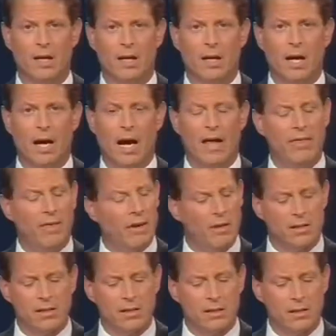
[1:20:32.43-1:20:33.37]
I think
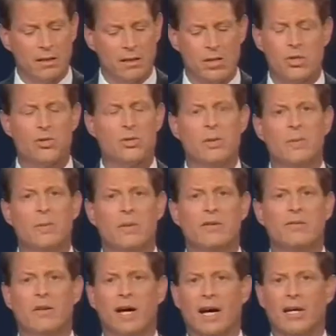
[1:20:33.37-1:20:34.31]
it's an extremely
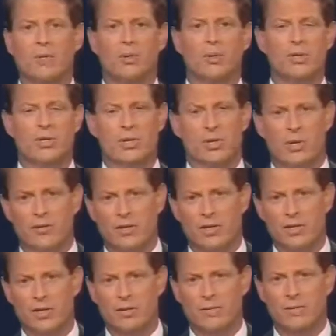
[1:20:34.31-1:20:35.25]
valuable
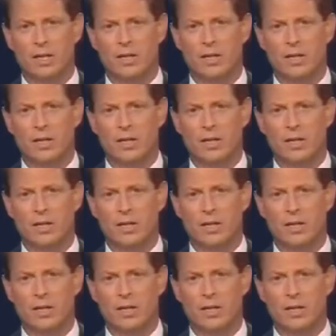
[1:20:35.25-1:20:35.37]
service